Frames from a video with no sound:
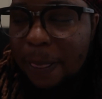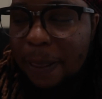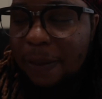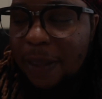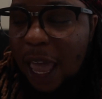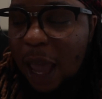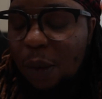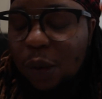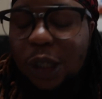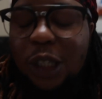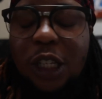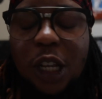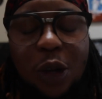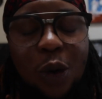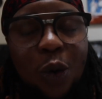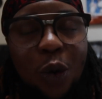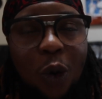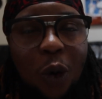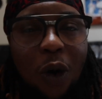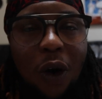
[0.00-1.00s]
they was
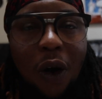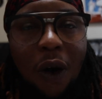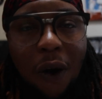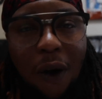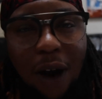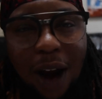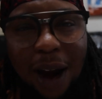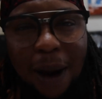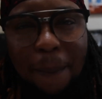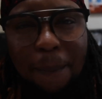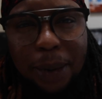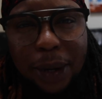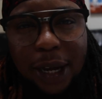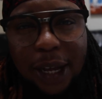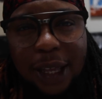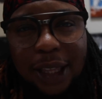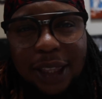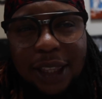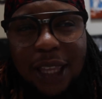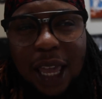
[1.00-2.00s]
still going hard,
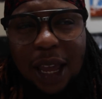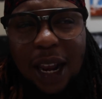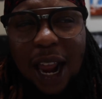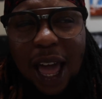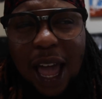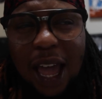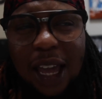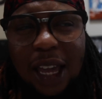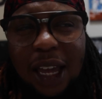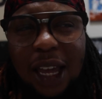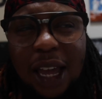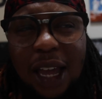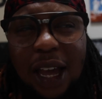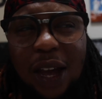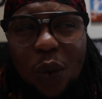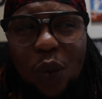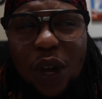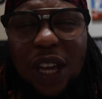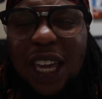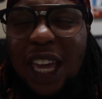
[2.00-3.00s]
but they like,
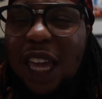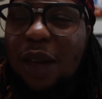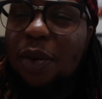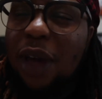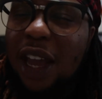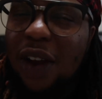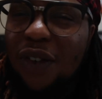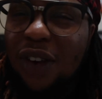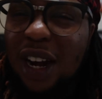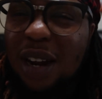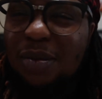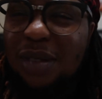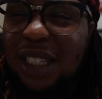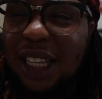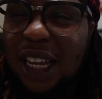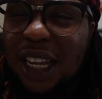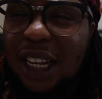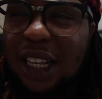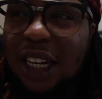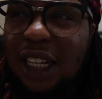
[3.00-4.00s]
we keep hearing them
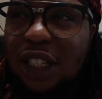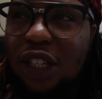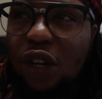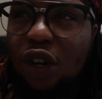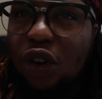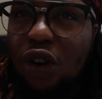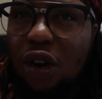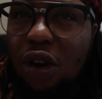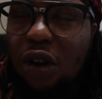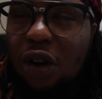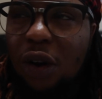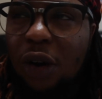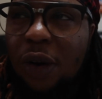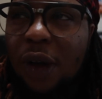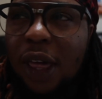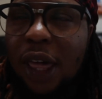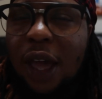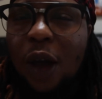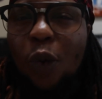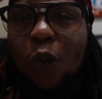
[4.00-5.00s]
say that it's a girl.
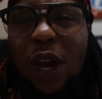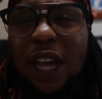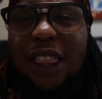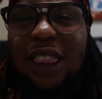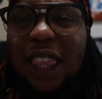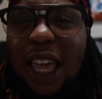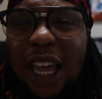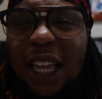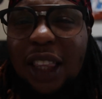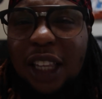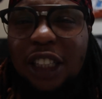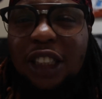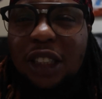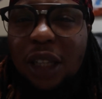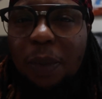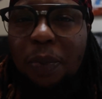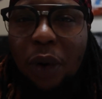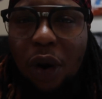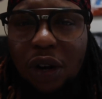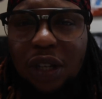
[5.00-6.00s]
We think that's
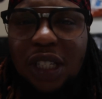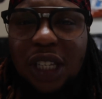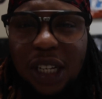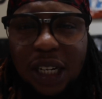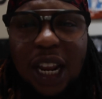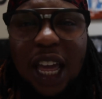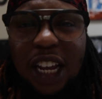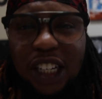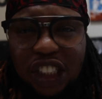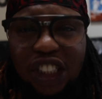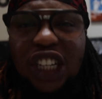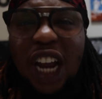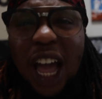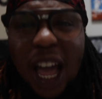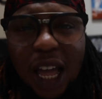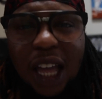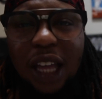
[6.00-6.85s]
the person that shot.